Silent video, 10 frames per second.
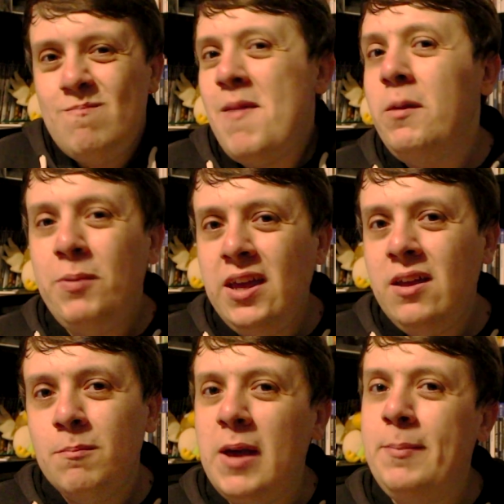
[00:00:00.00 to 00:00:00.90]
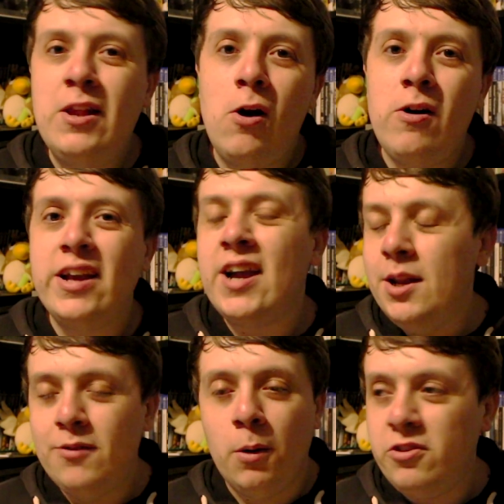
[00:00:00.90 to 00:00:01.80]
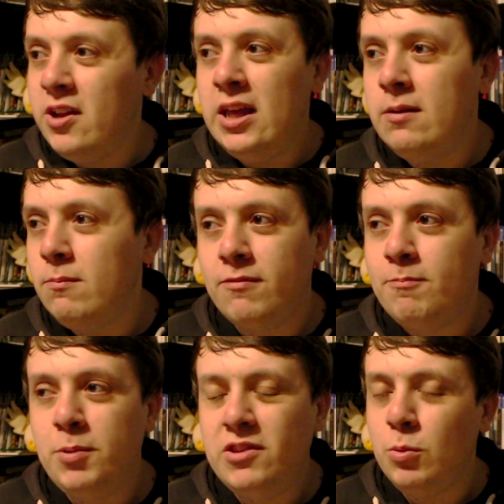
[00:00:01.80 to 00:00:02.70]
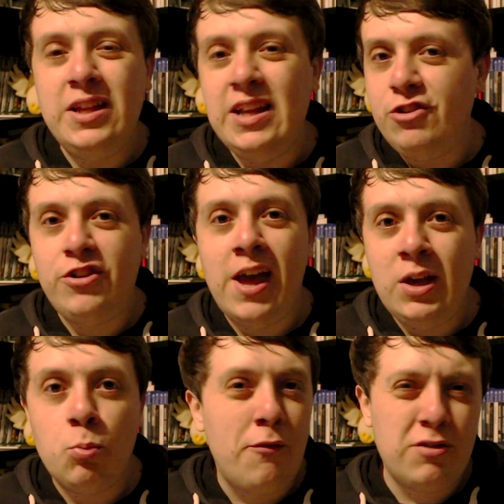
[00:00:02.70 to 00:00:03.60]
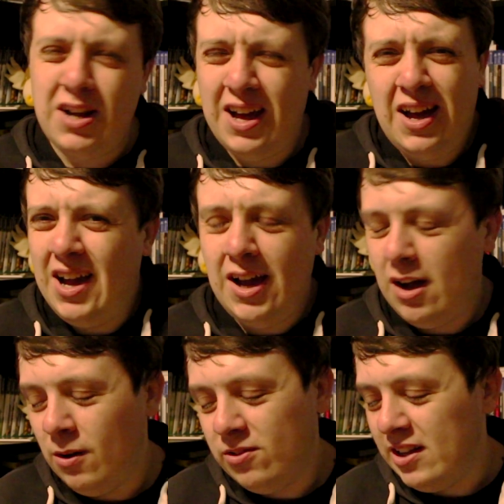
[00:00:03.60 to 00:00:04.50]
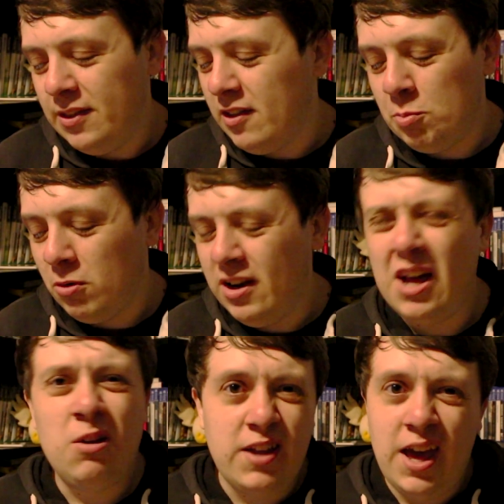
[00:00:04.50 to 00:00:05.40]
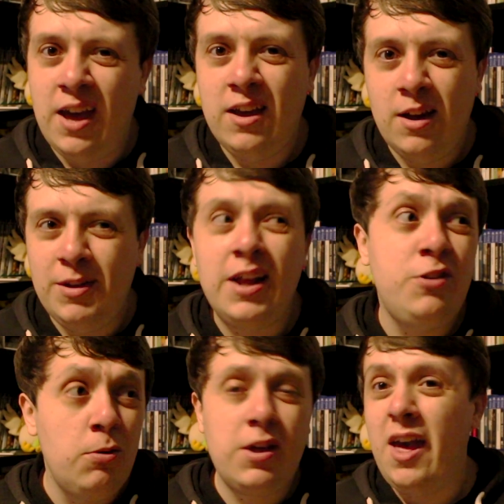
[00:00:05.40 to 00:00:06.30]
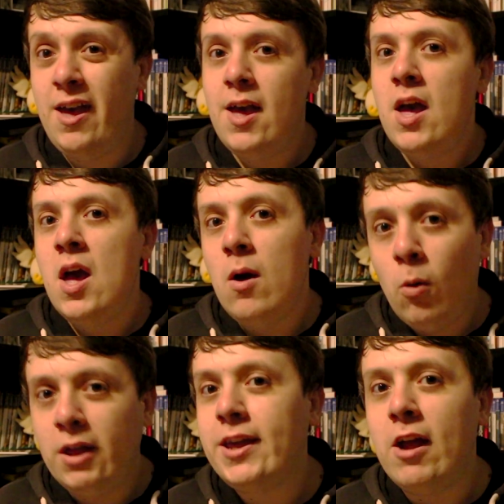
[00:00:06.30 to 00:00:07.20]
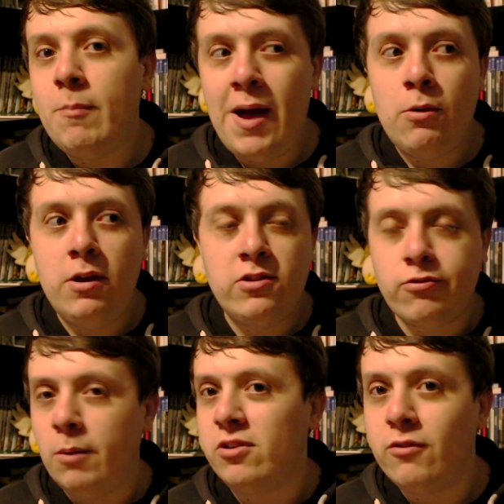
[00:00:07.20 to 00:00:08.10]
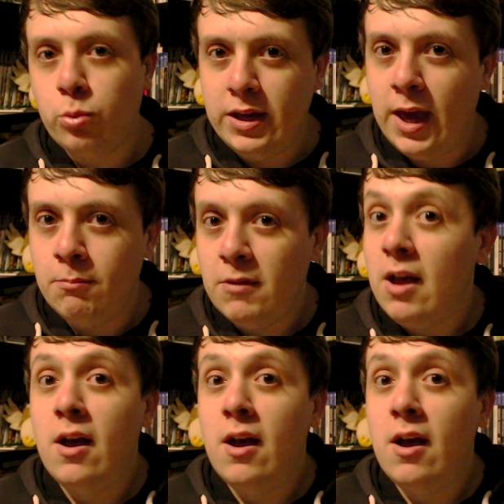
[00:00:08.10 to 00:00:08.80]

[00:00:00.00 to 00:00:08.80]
Maybe, maybe not. I kind of alternate between each day, whether, honestly, at this point, I don't care. I mean, I do care. All I care about is a From Software game.